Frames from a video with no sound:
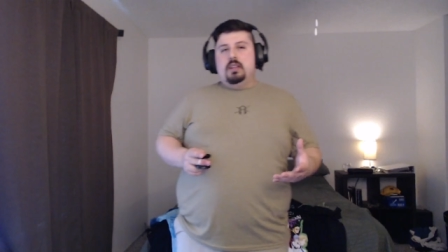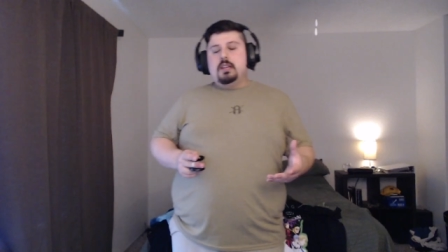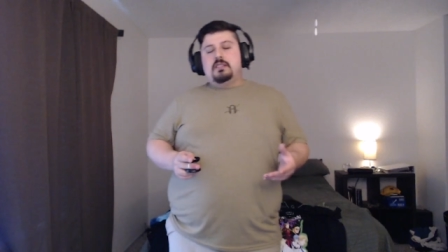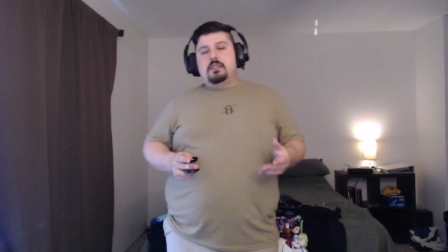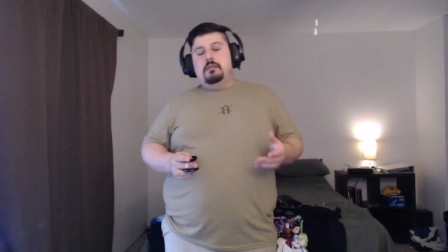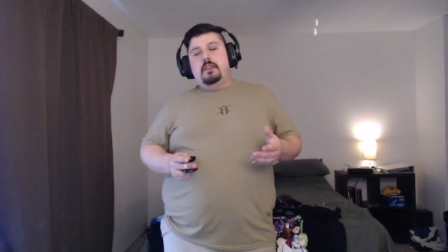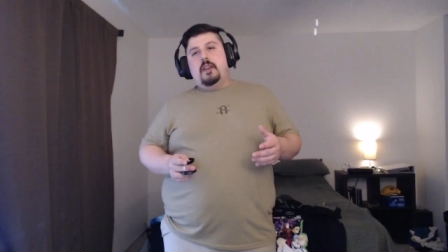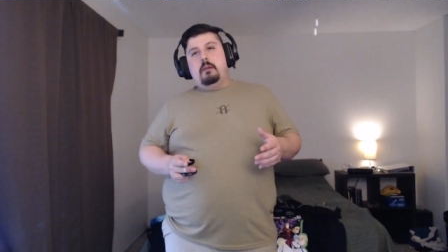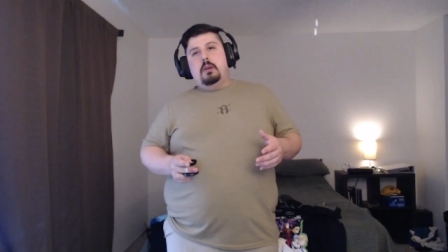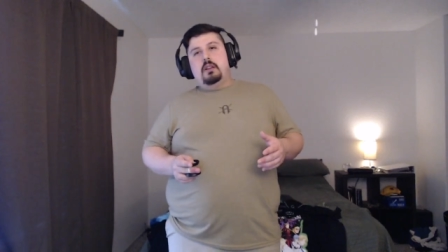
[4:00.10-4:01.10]
doesn't do it
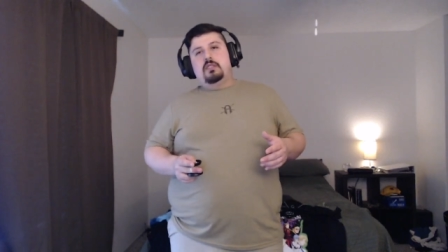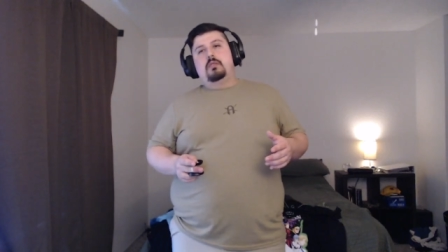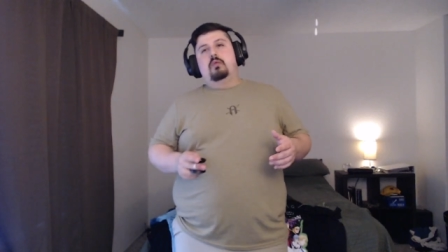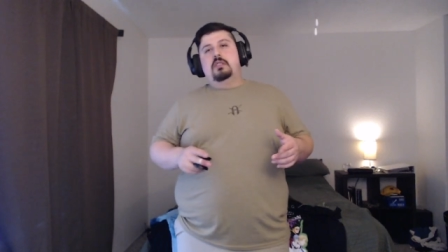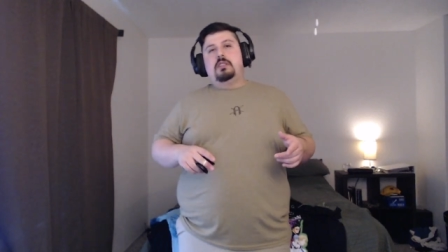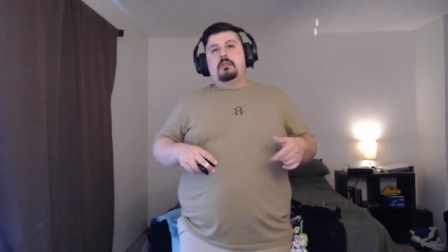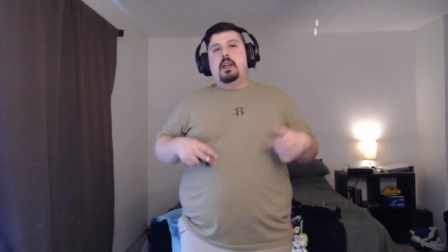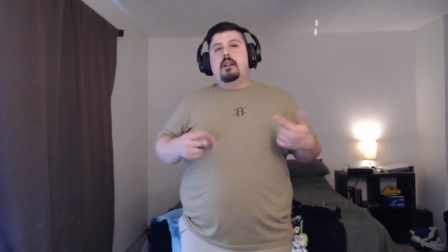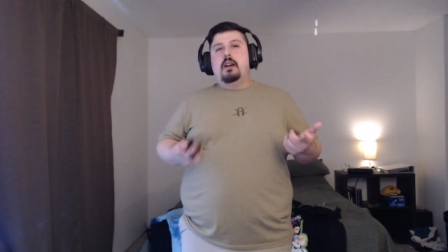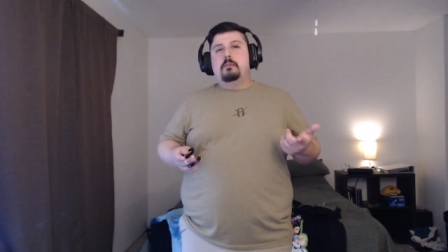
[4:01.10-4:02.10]
that much once you get
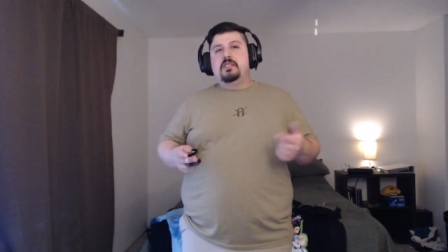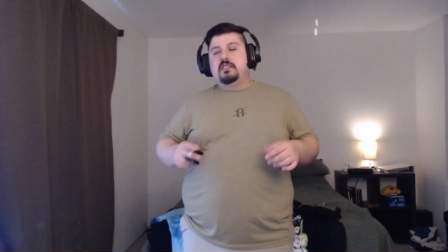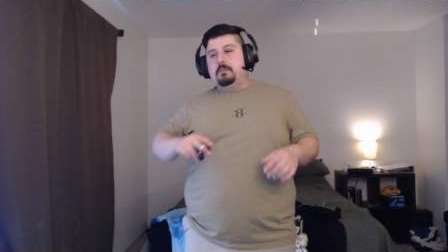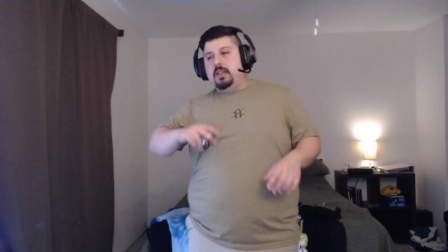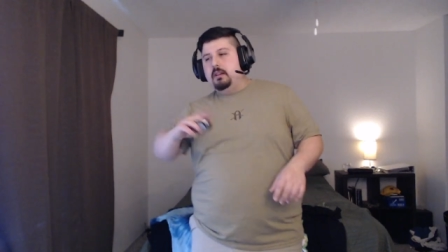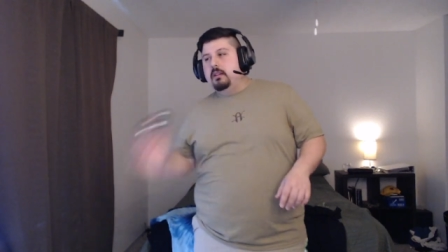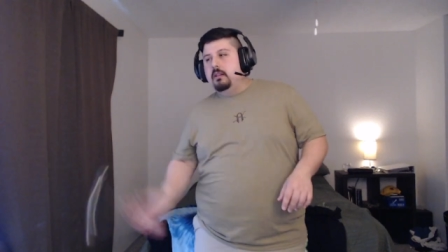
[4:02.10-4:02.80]
it up to speed,